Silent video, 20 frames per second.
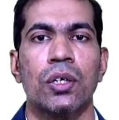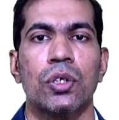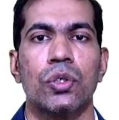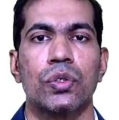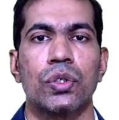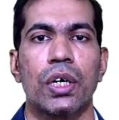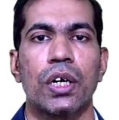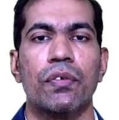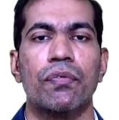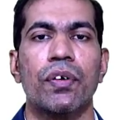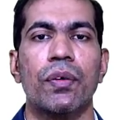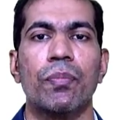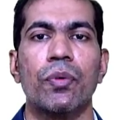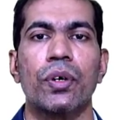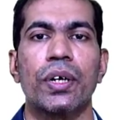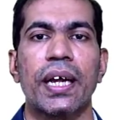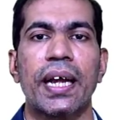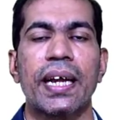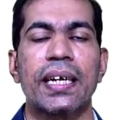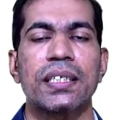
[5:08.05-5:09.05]
So if we
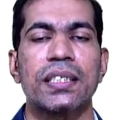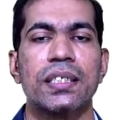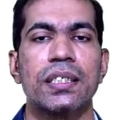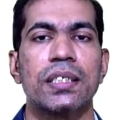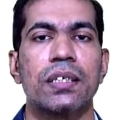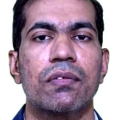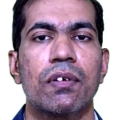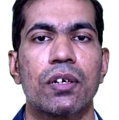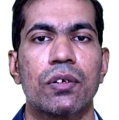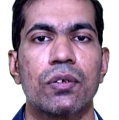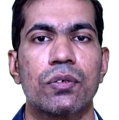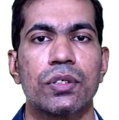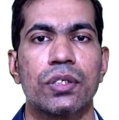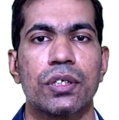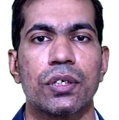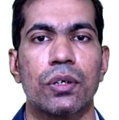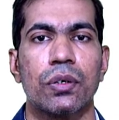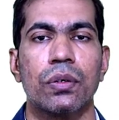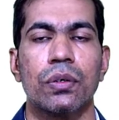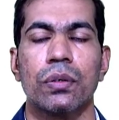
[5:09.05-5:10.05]
put x is equal to
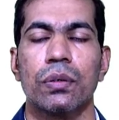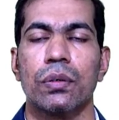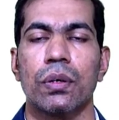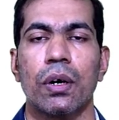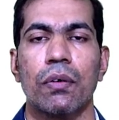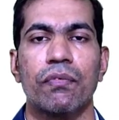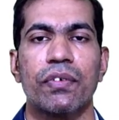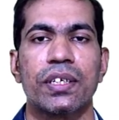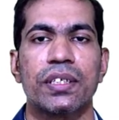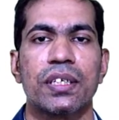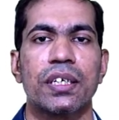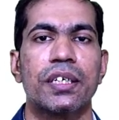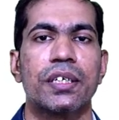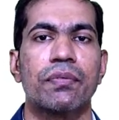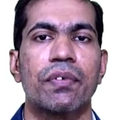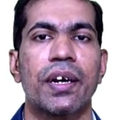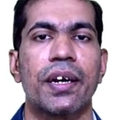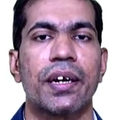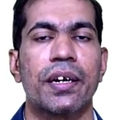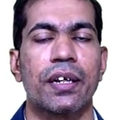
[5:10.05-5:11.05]
0, obviously it
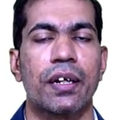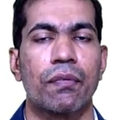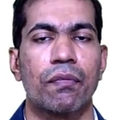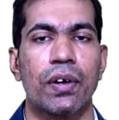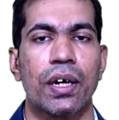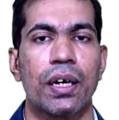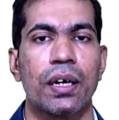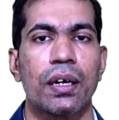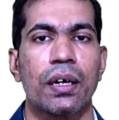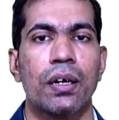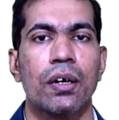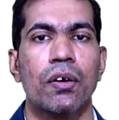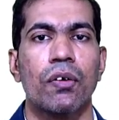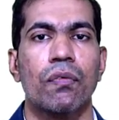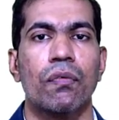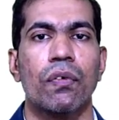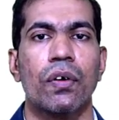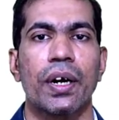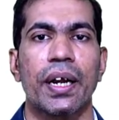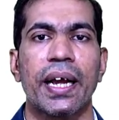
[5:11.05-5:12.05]
will return 1.
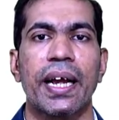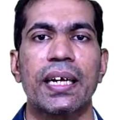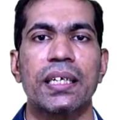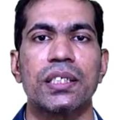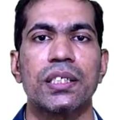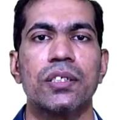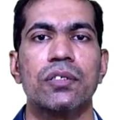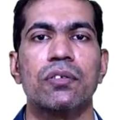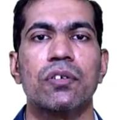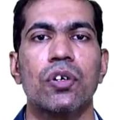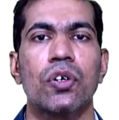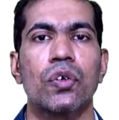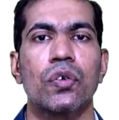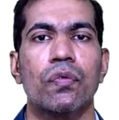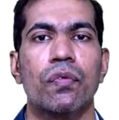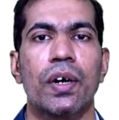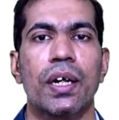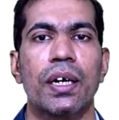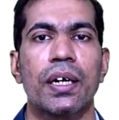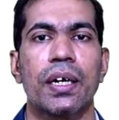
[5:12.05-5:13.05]
For x is equal to
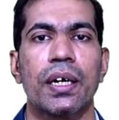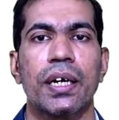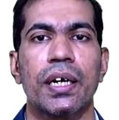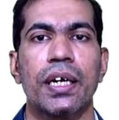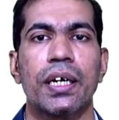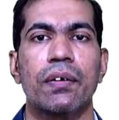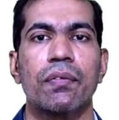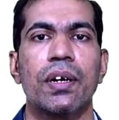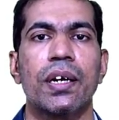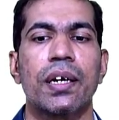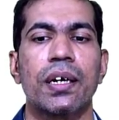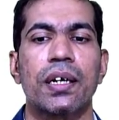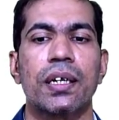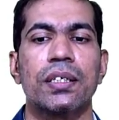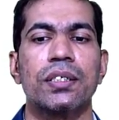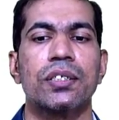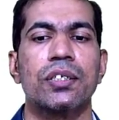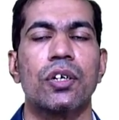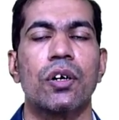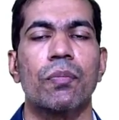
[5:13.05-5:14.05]
1, it will return
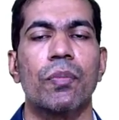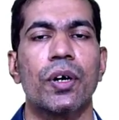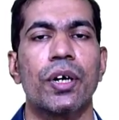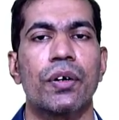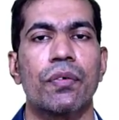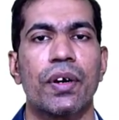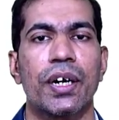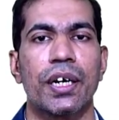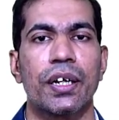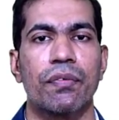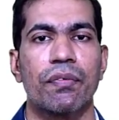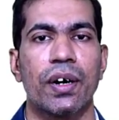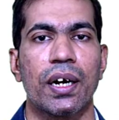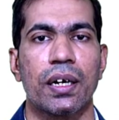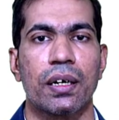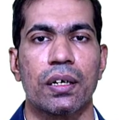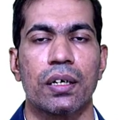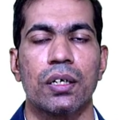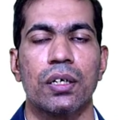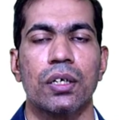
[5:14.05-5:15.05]
0.25.